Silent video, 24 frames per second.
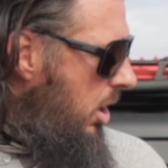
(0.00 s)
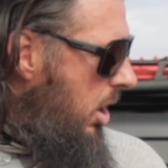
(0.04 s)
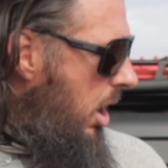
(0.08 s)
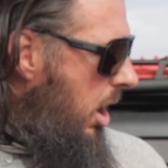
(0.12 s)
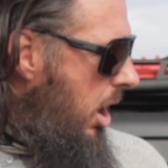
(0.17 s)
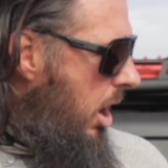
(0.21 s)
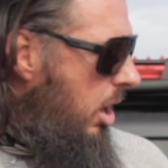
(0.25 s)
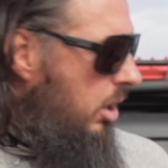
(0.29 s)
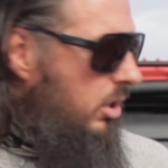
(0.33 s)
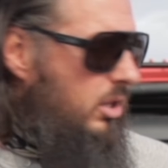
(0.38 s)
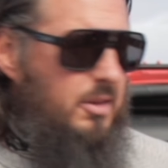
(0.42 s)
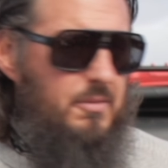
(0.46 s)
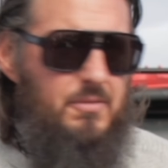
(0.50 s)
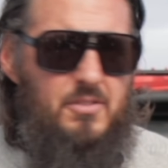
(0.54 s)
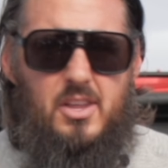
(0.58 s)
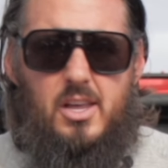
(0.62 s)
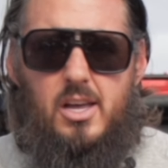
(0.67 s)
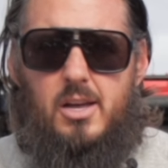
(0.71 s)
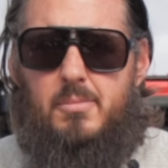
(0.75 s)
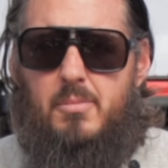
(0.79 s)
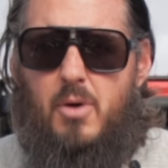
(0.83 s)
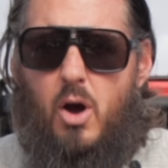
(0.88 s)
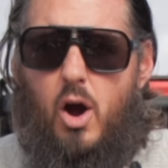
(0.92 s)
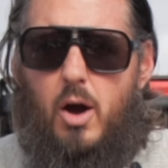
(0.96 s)
All of
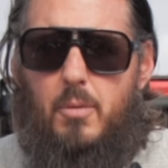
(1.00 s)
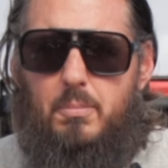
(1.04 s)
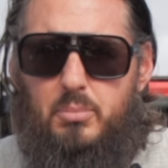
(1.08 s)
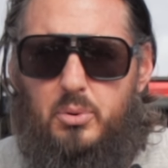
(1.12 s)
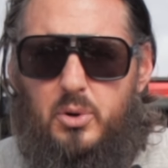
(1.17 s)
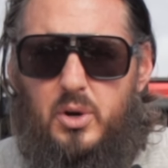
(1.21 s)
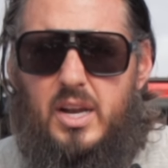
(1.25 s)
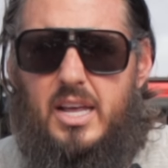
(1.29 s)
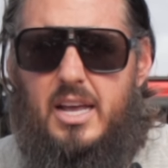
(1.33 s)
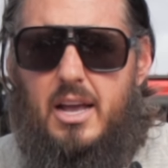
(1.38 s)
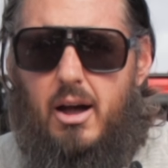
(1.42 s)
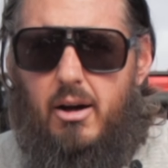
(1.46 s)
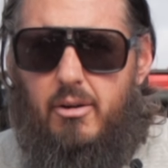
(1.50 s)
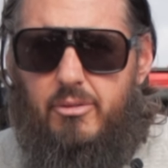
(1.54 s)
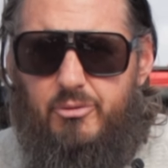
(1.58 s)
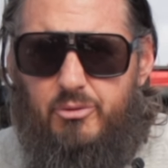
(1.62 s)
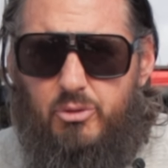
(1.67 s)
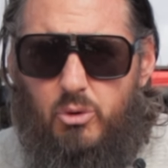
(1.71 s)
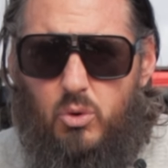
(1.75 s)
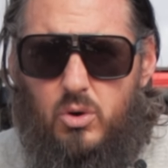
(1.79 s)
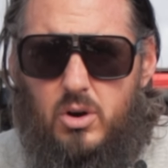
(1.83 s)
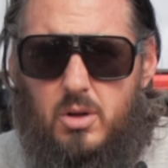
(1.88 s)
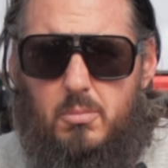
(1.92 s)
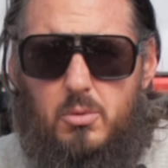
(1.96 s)
them are pretty
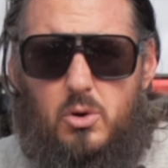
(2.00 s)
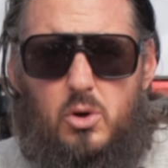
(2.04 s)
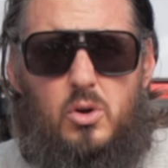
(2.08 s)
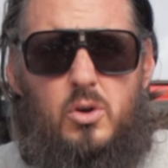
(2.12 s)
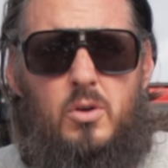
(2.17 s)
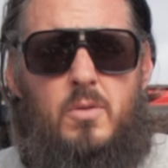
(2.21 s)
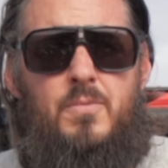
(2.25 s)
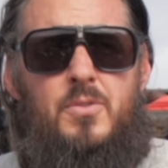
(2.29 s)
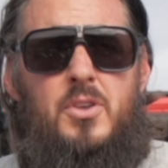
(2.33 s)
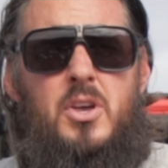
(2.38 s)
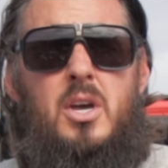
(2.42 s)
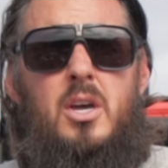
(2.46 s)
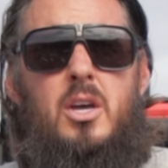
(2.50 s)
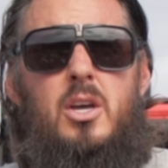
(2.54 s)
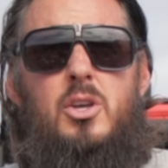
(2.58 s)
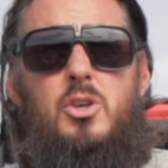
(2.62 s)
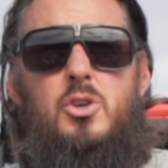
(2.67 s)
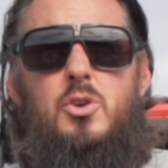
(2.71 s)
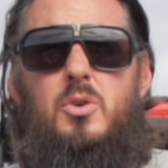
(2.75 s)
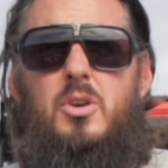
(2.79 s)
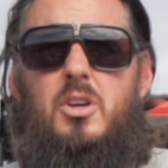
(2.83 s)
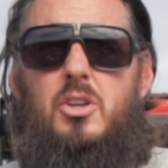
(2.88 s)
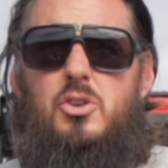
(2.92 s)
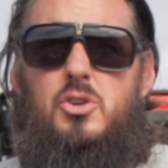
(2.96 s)
affordable.
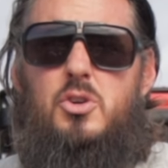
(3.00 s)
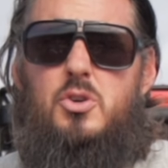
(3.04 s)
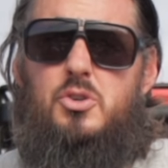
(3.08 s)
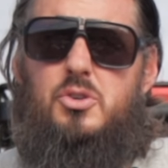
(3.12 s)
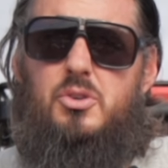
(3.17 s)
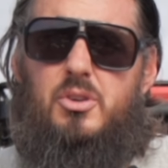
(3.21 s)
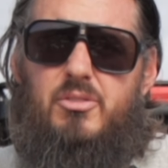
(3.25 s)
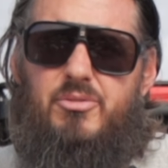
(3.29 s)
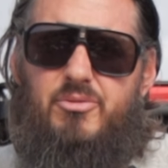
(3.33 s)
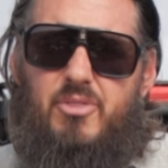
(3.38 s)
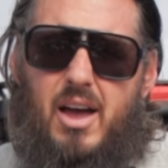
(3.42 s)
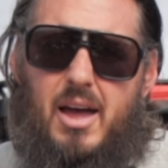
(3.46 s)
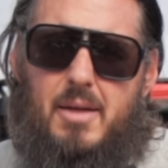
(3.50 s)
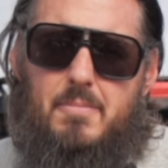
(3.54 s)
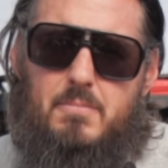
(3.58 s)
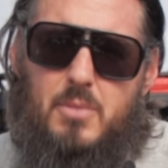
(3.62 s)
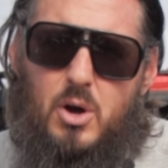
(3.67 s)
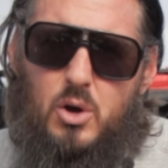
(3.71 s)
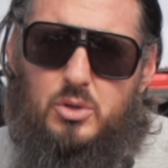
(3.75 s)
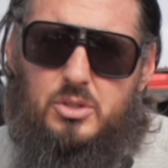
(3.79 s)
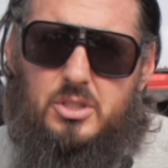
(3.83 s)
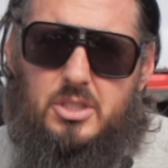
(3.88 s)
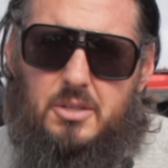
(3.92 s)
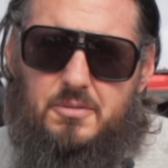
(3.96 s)
You can usually find
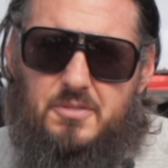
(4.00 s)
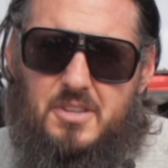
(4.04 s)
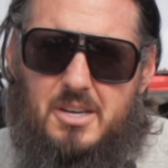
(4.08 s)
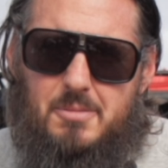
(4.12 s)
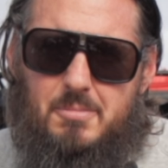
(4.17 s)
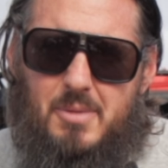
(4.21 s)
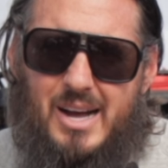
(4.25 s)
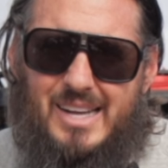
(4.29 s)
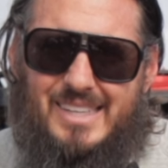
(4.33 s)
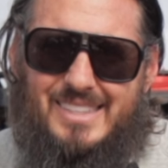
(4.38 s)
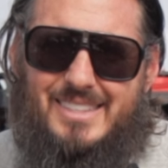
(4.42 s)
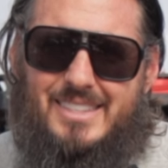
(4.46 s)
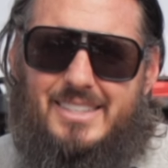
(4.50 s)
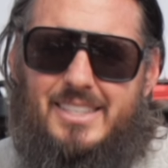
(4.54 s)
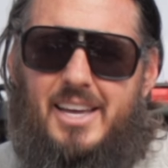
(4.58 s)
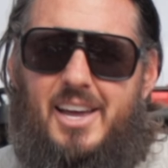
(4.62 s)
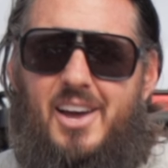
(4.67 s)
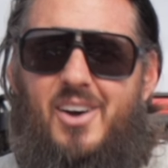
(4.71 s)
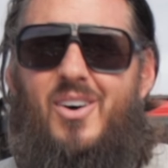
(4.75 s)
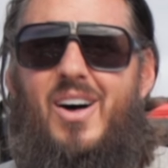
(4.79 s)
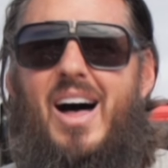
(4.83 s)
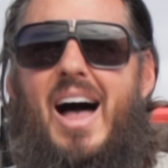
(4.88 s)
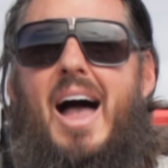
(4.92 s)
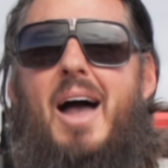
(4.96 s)
most of them on
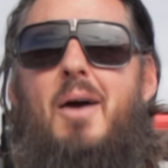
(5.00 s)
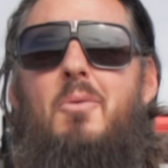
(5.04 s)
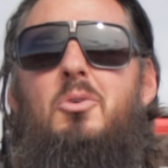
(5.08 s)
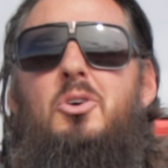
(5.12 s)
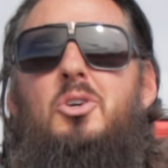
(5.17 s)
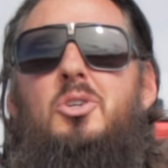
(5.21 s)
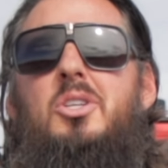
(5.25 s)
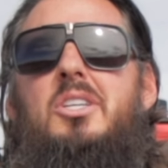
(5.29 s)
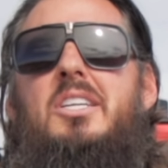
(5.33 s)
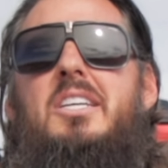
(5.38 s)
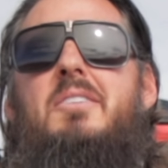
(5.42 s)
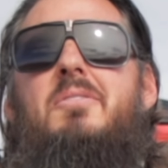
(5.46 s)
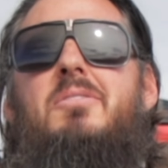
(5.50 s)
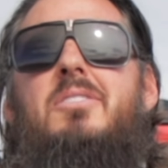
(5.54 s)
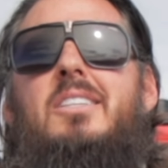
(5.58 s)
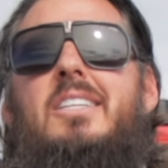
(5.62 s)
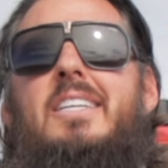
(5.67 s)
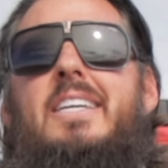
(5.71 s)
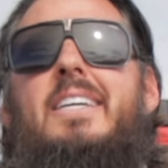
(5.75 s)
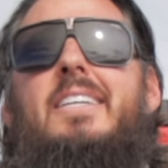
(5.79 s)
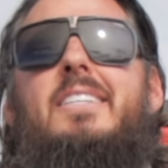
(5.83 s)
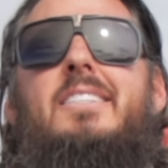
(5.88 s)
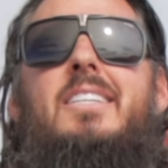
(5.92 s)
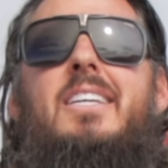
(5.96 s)
sale. I will leave
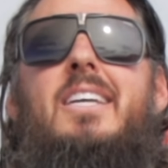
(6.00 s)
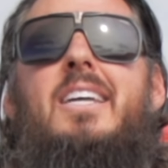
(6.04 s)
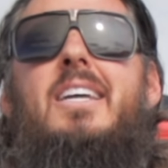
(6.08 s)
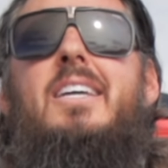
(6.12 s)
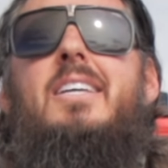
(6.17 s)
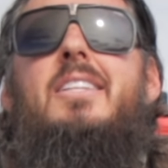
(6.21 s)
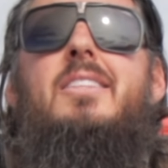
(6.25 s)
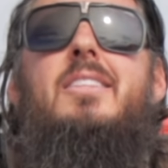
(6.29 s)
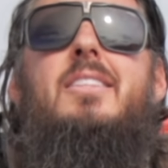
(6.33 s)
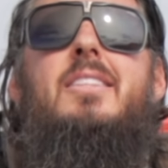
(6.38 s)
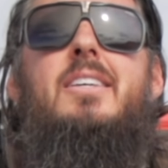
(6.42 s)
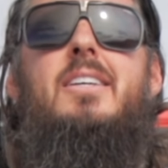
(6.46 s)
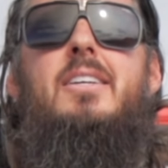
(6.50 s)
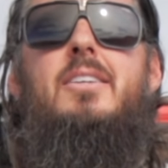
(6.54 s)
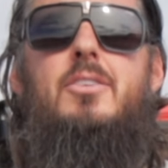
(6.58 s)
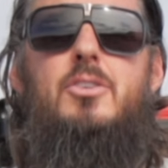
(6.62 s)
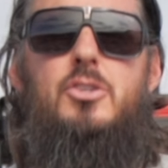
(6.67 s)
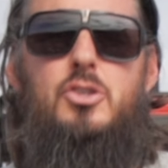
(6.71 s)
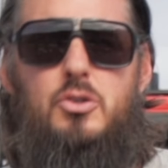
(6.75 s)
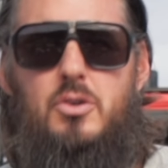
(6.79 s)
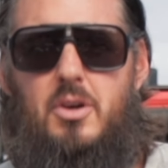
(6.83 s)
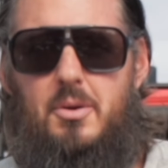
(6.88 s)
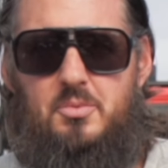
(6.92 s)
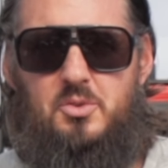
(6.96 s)
links in the
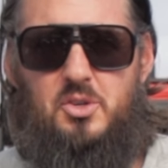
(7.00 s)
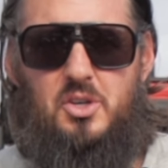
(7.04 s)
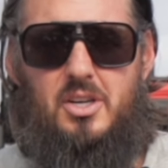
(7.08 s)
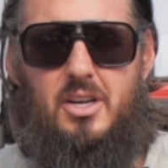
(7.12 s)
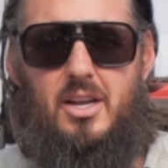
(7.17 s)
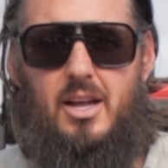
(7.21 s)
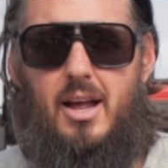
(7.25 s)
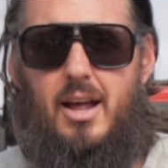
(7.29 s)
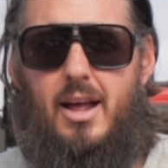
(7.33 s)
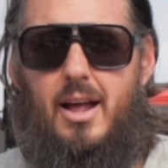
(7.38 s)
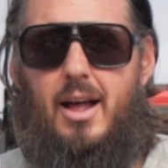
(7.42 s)
description.